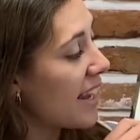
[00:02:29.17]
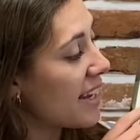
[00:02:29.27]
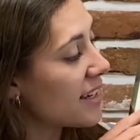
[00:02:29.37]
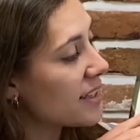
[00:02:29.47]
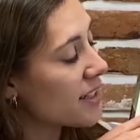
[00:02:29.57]

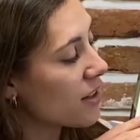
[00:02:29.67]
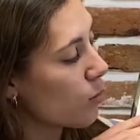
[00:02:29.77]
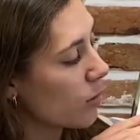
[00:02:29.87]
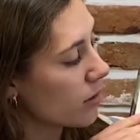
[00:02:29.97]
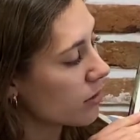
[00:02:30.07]
into the
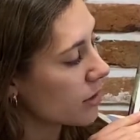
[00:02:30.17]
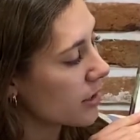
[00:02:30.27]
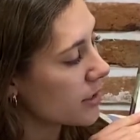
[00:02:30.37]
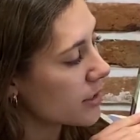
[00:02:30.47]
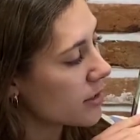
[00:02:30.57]

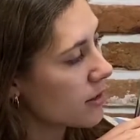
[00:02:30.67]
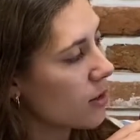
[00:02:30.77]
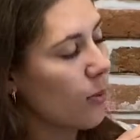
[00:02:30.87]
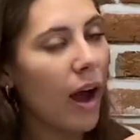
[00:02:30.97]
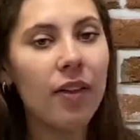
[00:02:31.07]
wilderness.
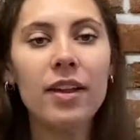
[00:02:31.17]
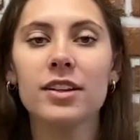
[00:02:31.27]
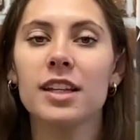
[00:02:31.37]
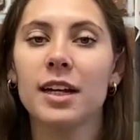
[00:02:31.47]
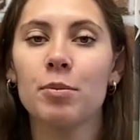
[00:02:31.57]
Oh, that
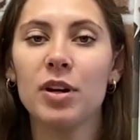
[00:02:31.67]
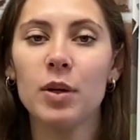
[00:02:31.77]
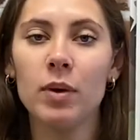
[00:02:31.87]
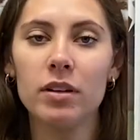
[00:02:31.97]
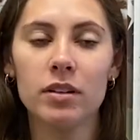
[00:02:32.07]
looks like a pretty
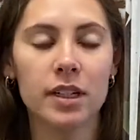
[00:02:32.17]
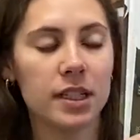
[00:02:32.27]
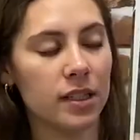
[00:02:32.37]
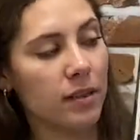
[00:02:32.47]
wilderness.